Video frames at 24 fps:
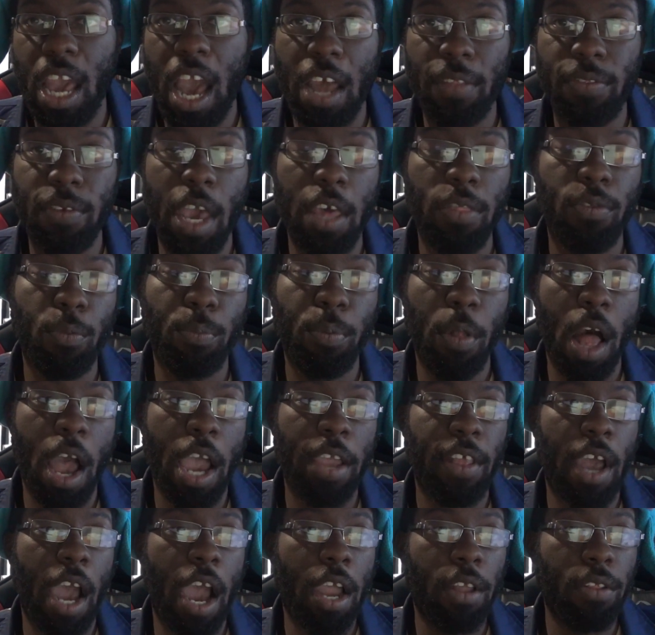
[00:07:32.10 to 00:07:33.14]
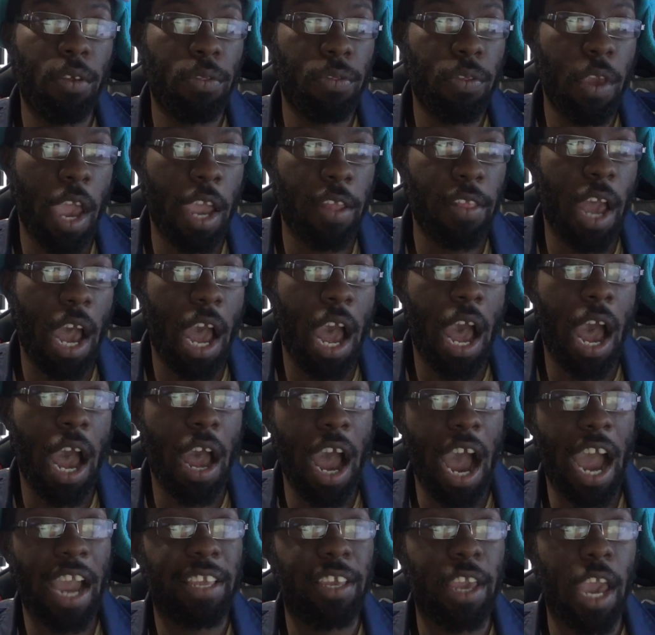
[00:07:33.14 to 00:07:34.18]
Tess replied, I understand.
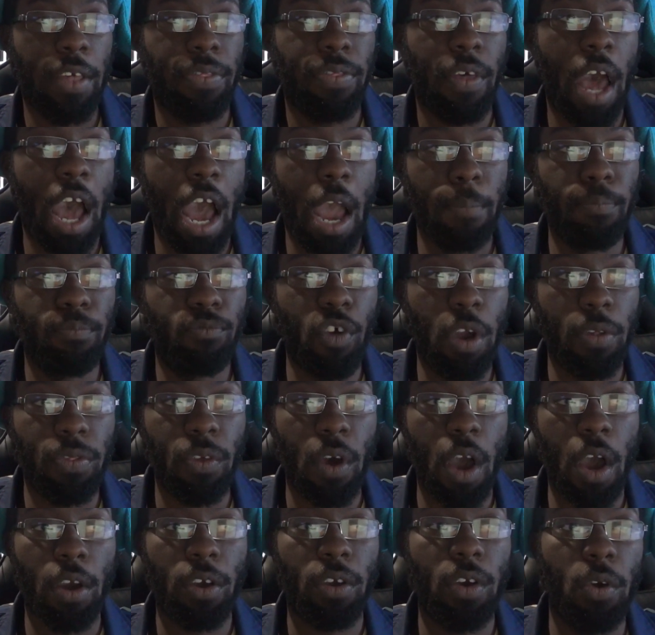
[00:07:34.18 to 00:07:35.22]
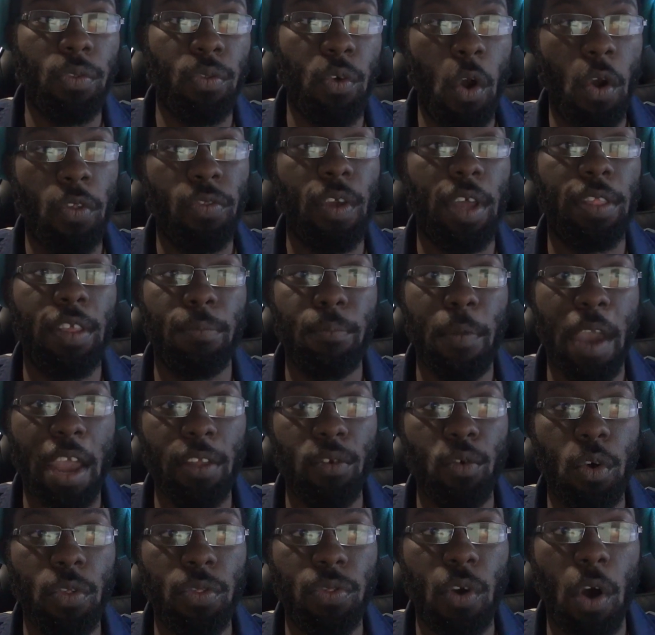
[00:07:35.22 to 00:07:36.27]
I guess I'm just concerned that the man
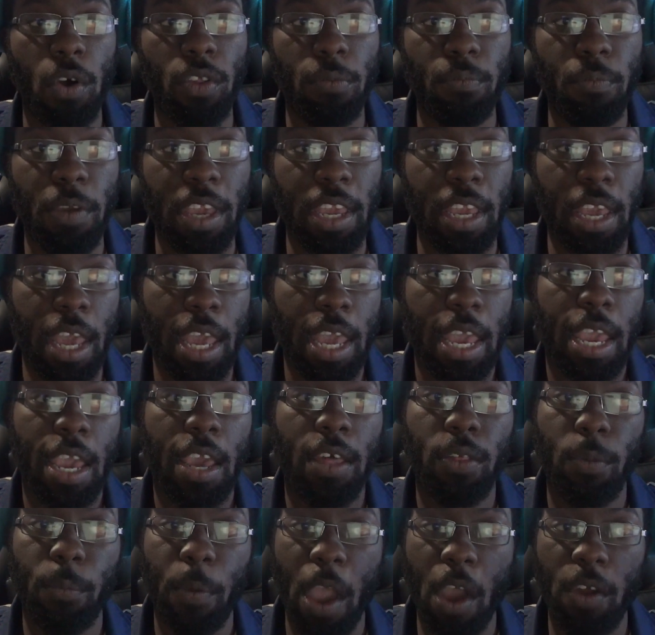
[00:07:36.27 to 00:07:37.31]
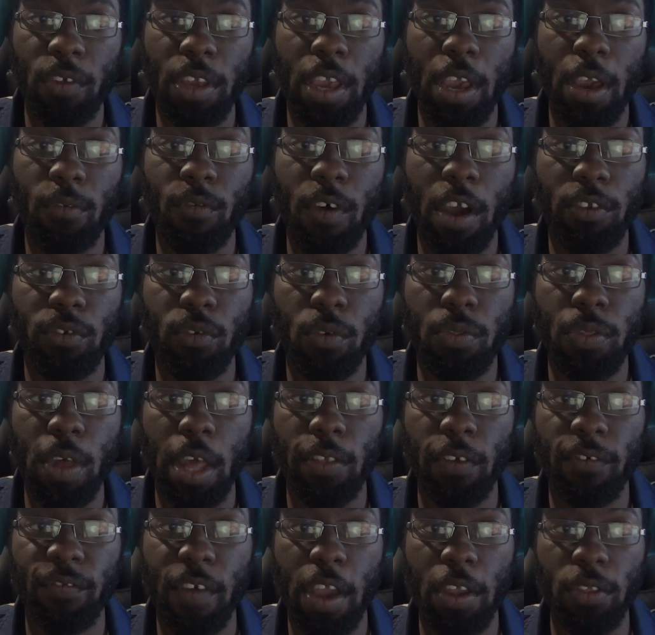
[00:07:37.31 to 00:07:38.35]
who assaulted me is apparently a registered sex
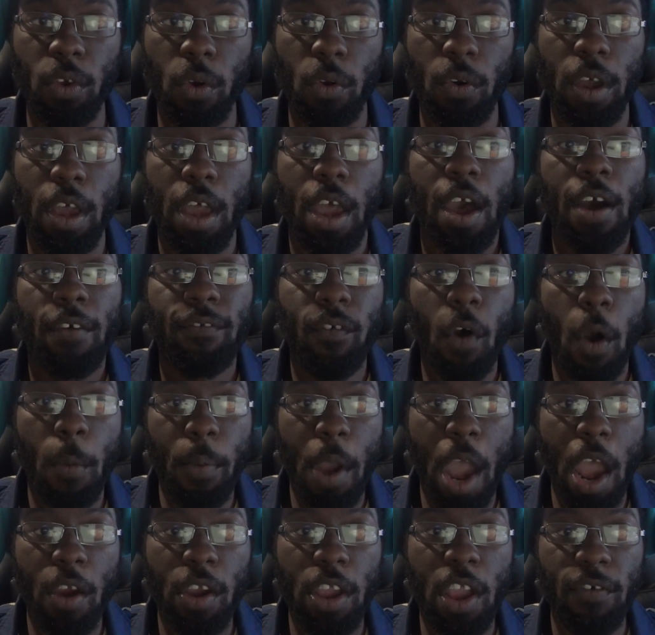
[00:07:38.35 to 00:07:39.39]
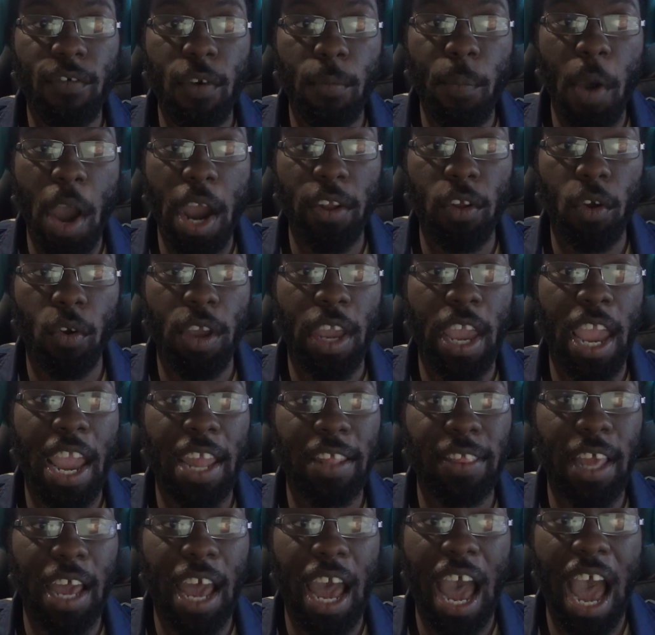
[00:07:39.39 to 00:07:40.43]
offender for battery of a minor, and